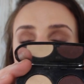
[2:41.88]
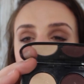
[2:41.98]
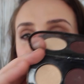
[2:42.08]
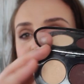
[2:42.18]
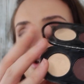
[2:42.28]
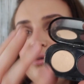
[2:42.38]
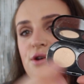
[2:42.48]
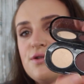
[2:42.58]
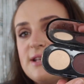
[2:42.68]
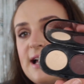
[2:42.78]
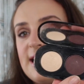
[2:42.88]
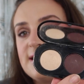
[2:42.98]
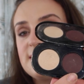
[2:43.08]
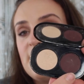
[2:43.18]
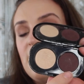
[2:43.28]
You could also use it
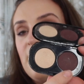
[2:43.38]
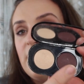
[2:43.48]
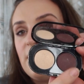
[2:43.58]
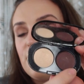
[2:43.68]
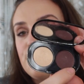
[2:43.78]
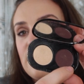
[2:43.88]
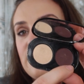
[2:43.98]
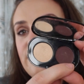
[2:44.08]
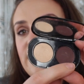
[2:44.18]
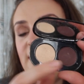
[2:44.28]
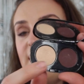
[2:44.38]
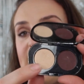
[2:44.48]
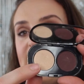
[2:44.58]
as an eyebrow filler